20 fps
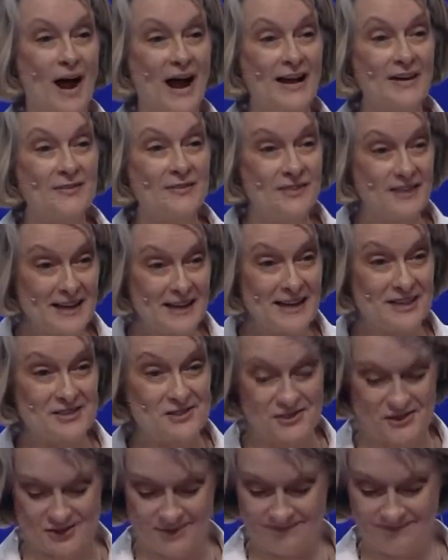By
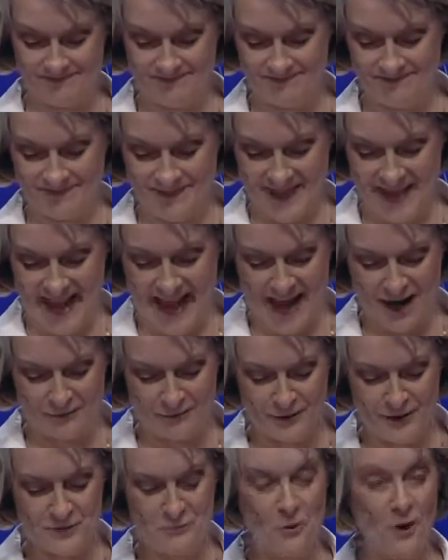this,
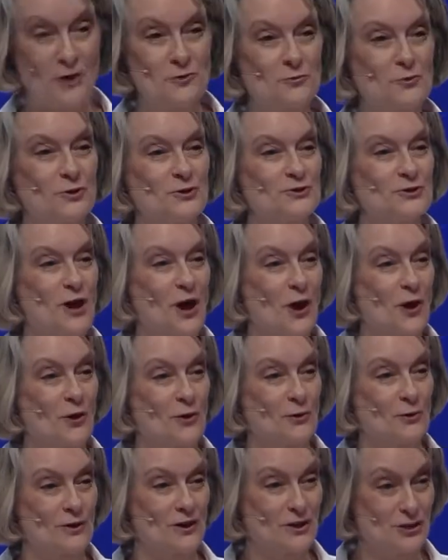everyone will
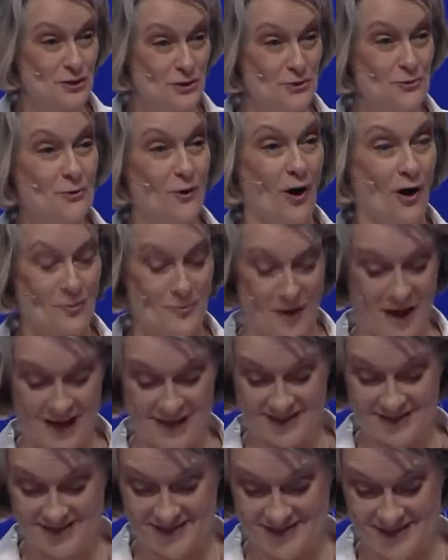know you are
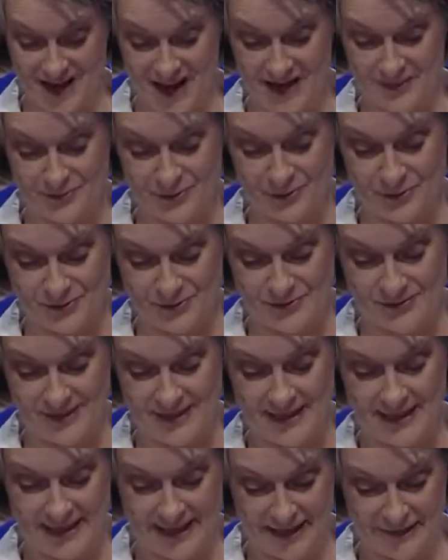my
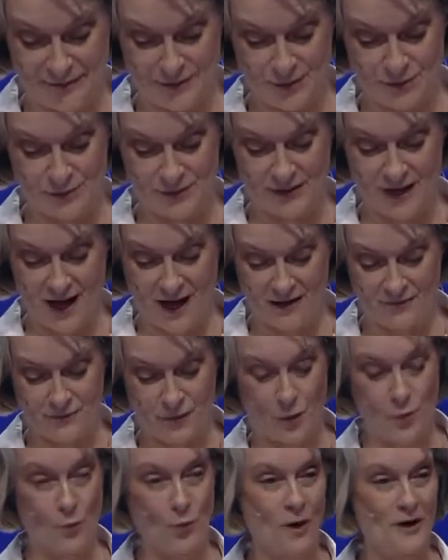disciples, if you
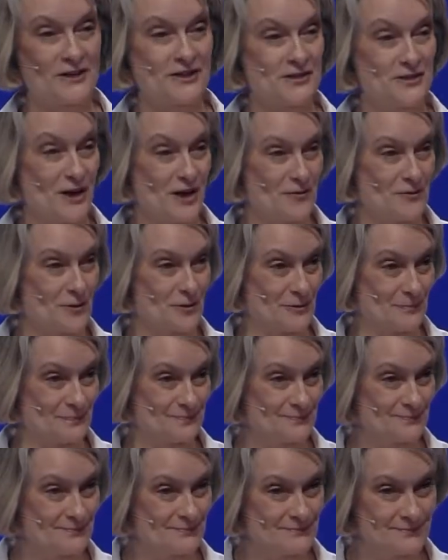love one another."
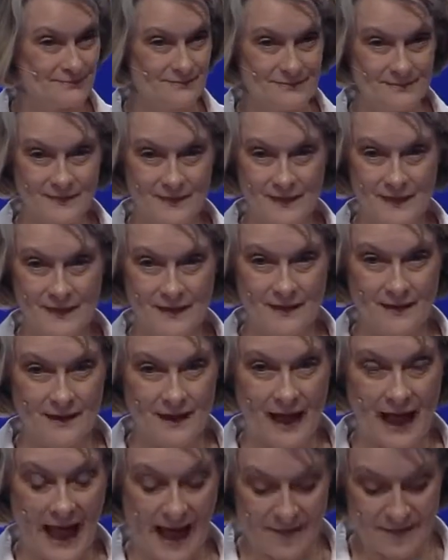
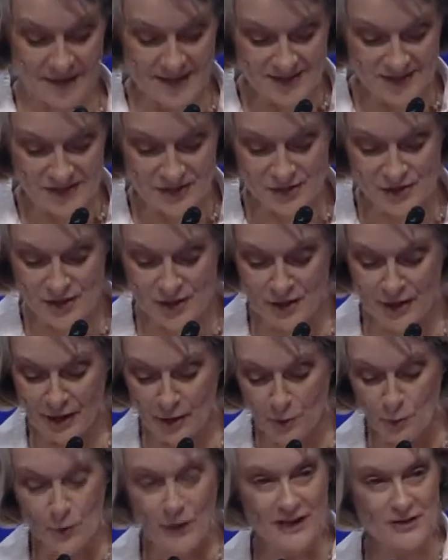And this is
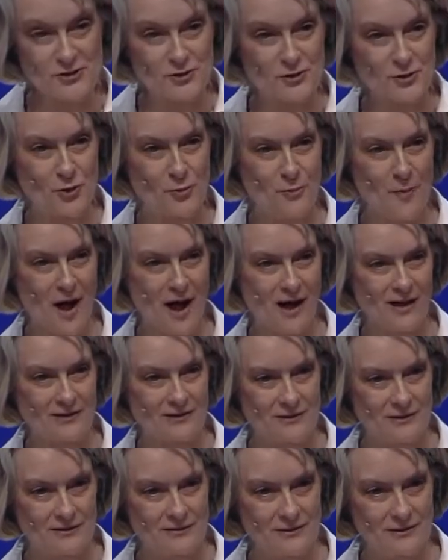the original
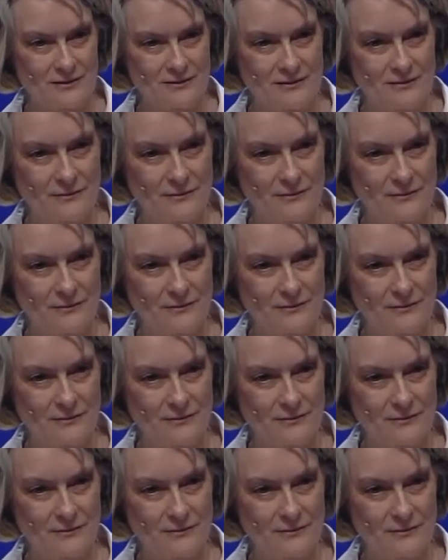model